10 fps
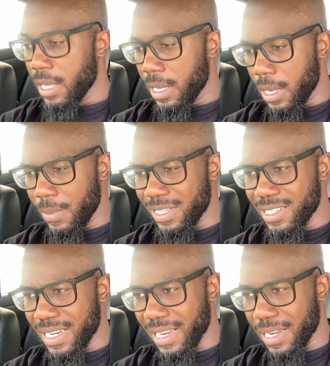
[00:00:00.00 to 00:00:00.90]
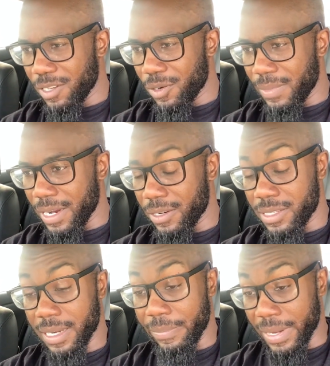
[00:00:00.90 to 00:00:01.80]
I just had like a little minor
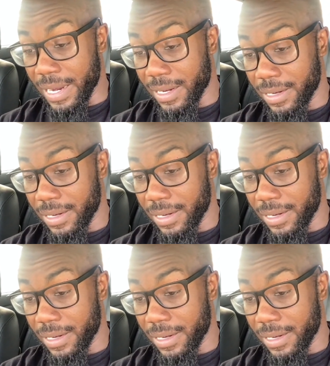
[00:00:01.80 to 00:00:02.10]
setback,